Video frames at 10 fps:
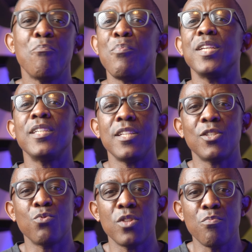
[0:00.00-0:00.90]
Picture
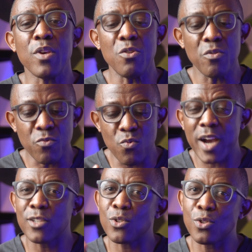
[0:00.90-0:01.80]
this with me. You've
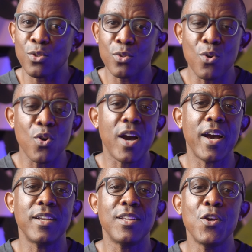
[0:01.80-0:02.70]
worked so
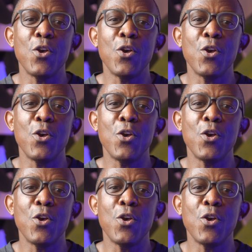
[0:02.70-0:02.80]
hard,